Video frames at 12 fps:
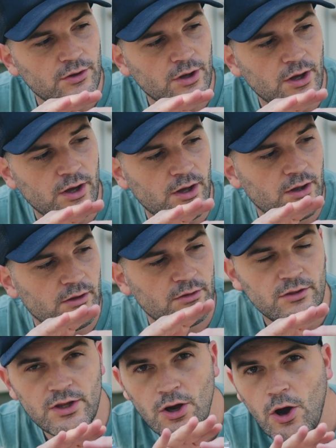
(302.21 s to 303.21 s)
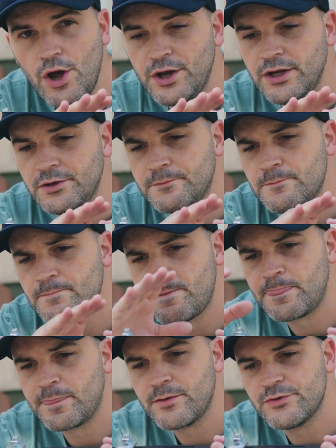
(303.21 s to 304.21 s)
the awning,
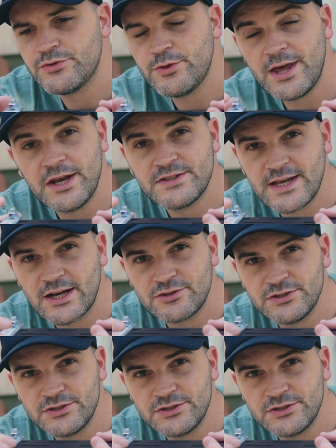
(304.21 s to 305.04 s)
so that it's actually